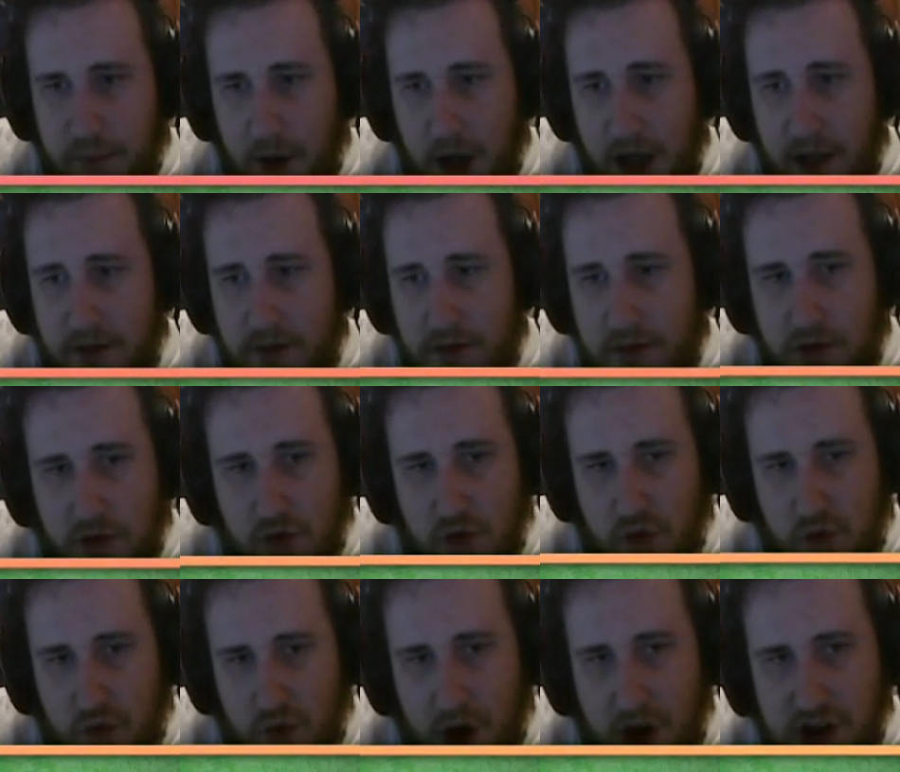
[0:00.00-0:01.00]
But
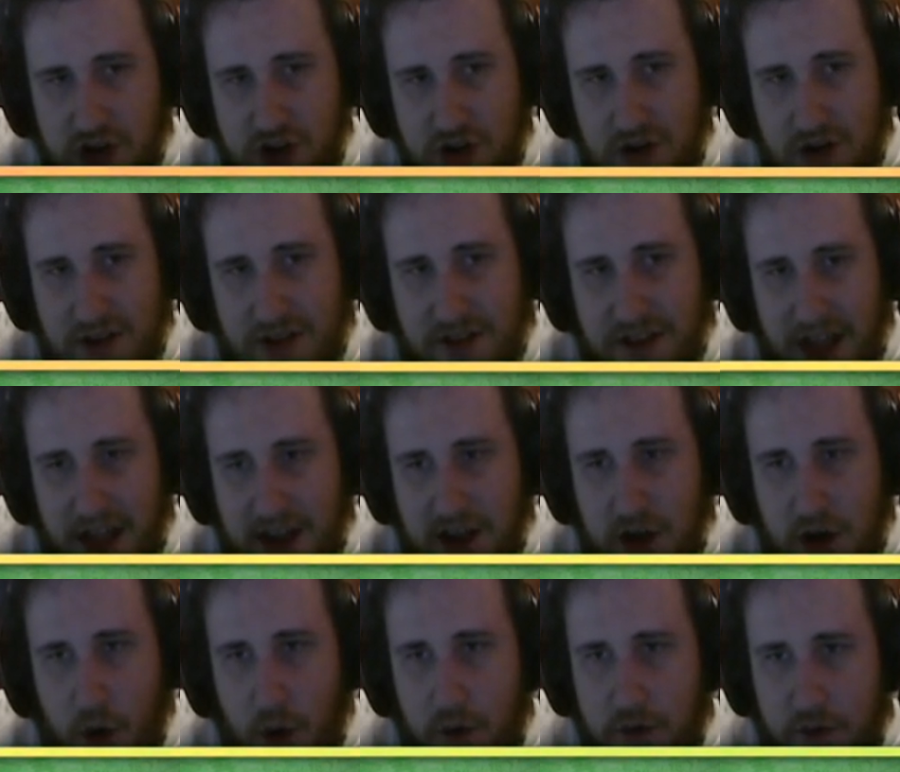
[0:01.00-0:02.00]
Crusher
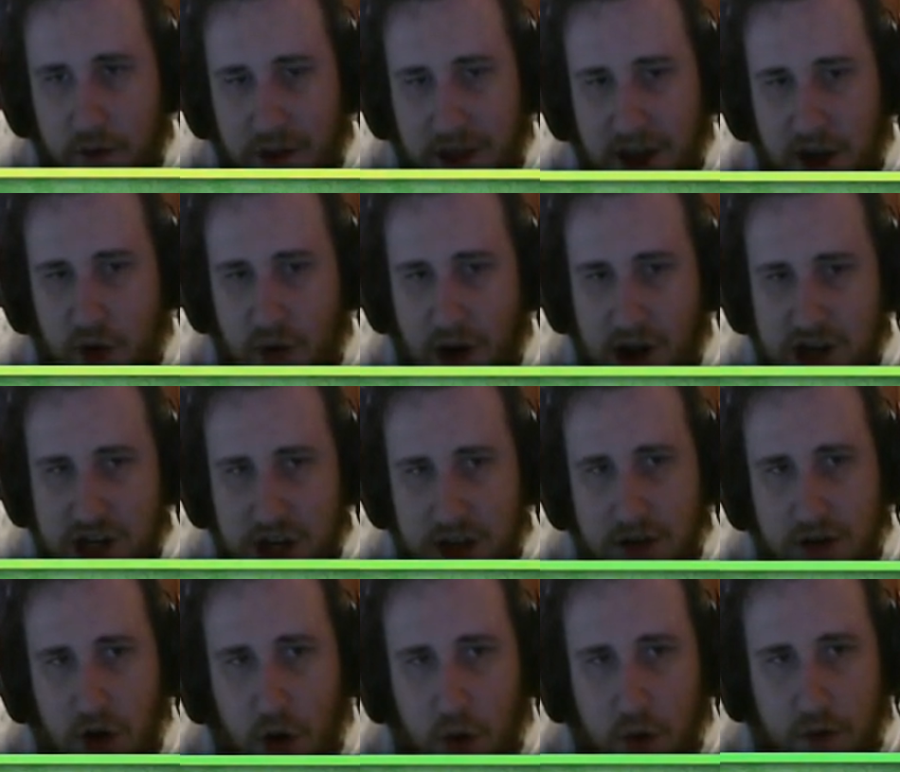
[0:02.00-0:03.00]
instead goes for the
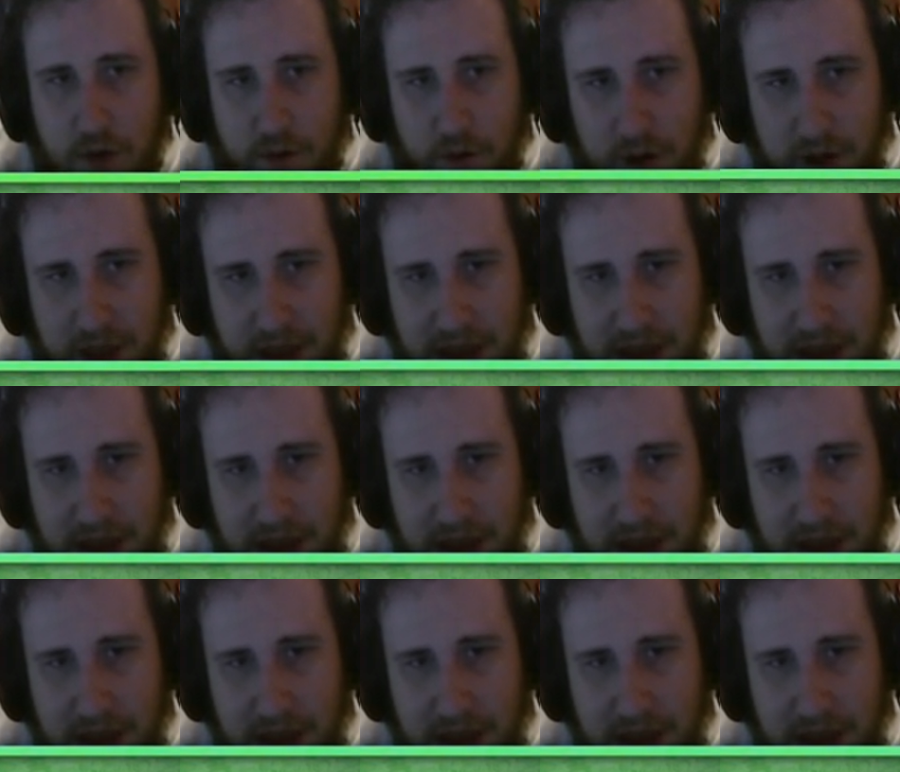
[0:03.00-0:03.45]
aggression, goes for